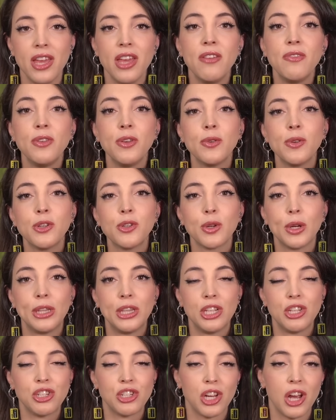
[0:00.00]
If you enjoyed
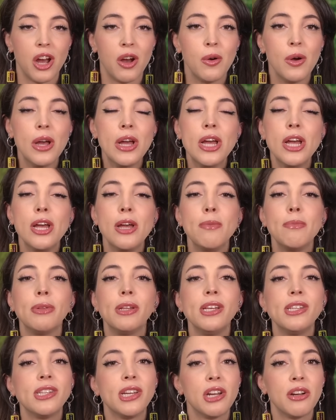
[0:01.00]
this show,
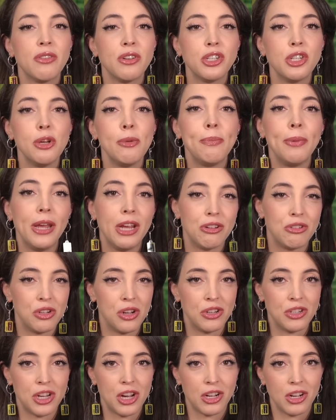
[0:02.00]
please head over to
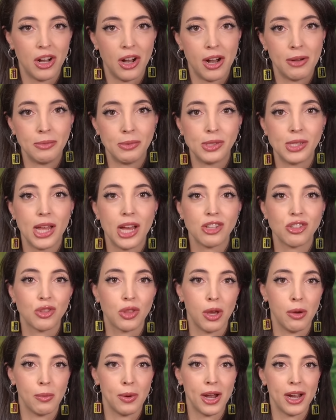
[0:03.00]
patreon.com slash
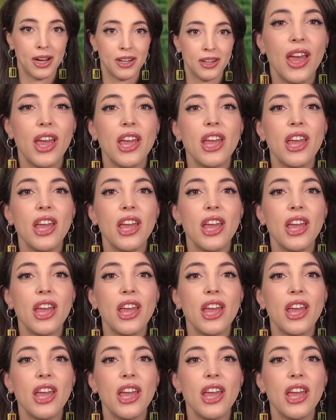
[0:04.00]
threatwire.